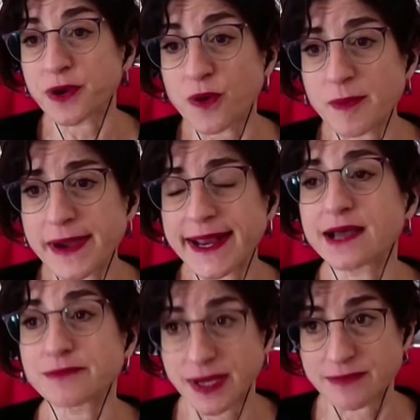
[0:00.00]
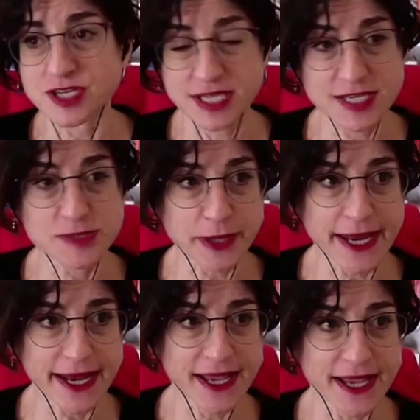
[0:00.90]
coal mining. I'm just
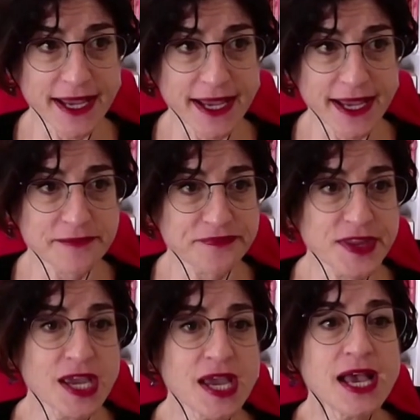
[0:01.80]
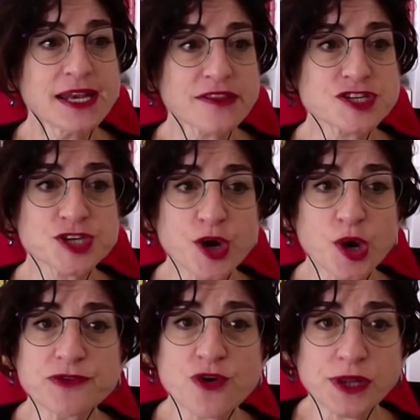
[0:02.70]
explaining it. Now, the scope
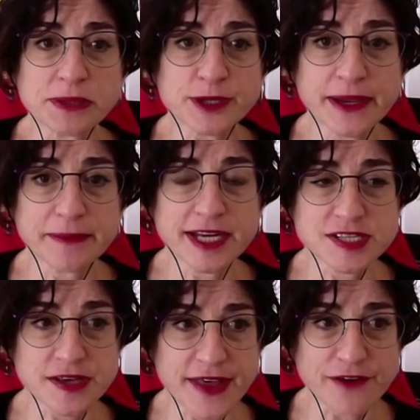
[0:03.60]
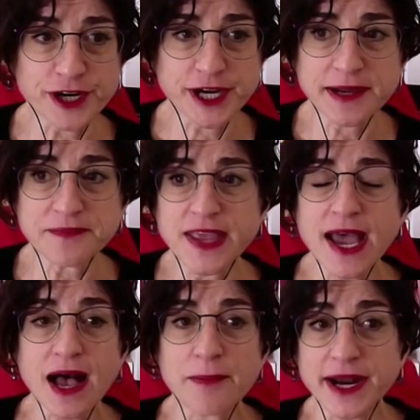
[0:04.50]
of coal employment in South Africa,
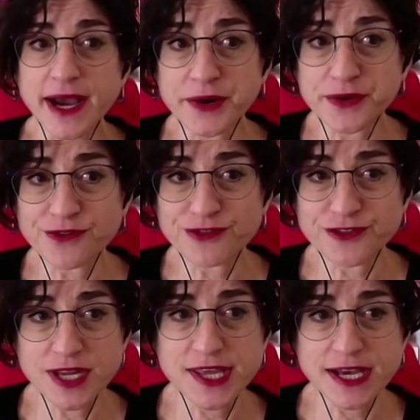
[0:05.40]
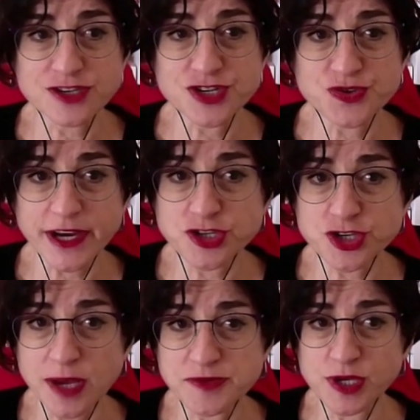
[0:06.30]
about 150,000 direct
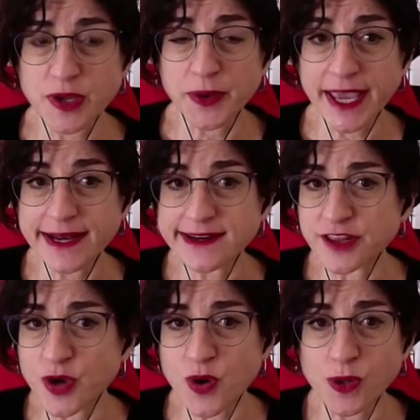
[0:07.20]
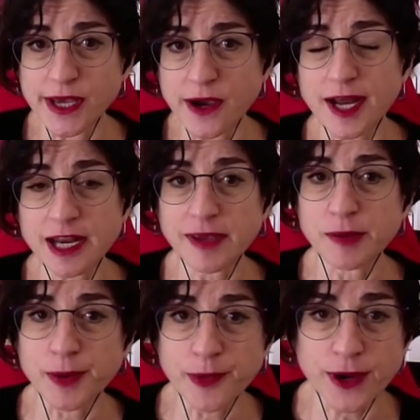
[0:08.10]
jobs are located in the coal economy
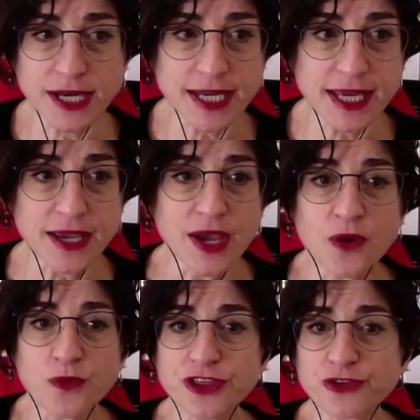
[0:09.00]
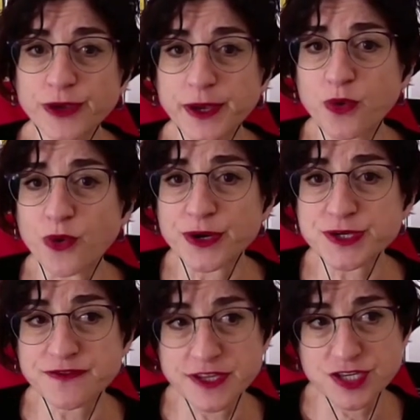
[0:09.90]
more broadly, with 3/4
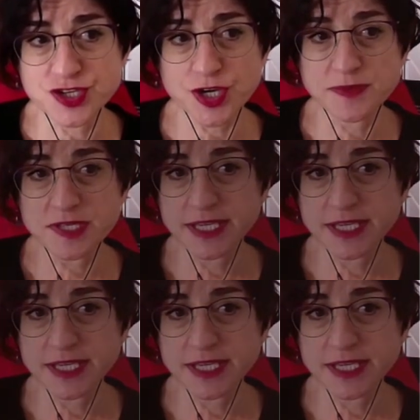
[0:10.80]
of these jobs